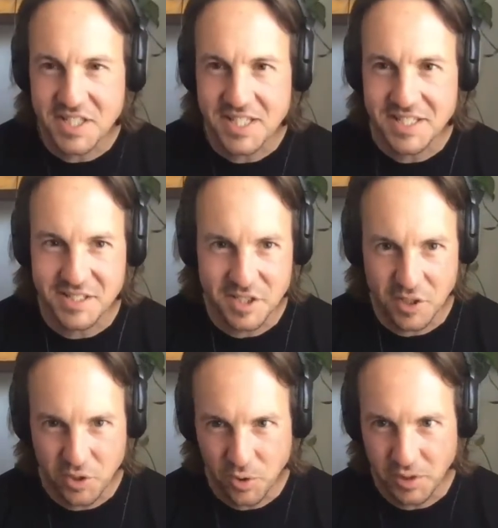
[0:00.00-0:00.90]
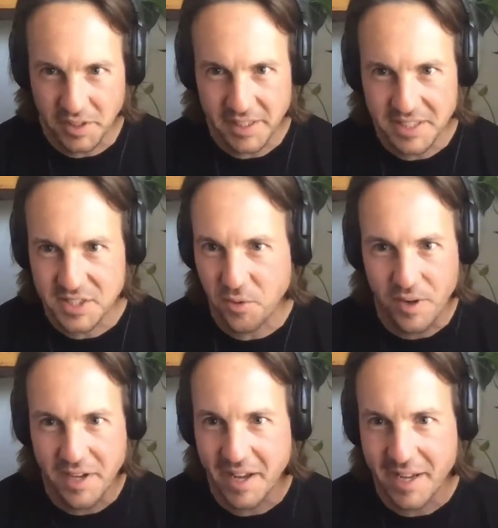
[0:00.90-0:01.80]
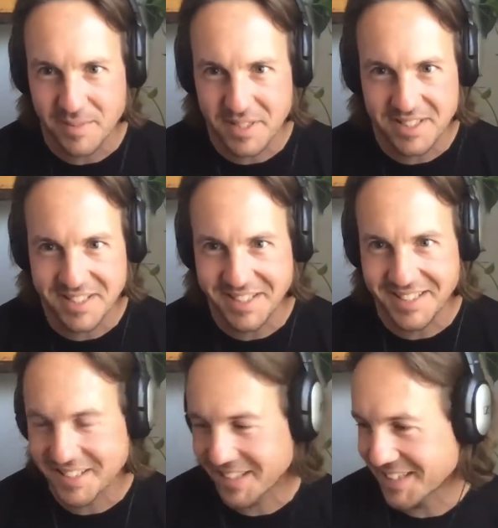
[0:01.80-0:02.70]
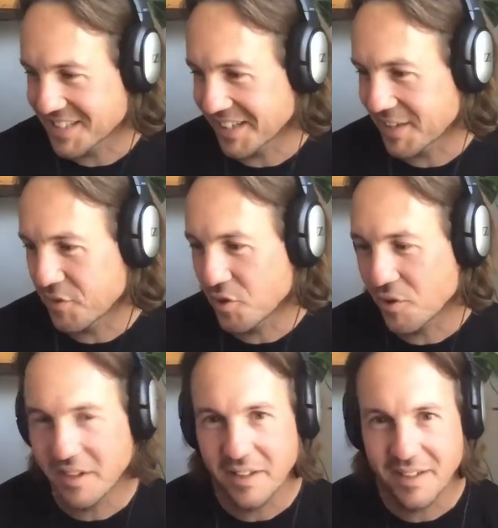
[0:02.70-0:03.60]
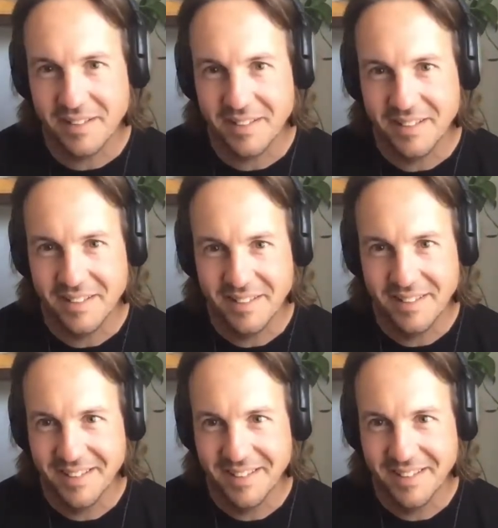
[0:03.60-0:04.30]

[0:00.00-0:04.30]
disease that's so cool it needs three names. It's it's that's, it's like if you're in in what a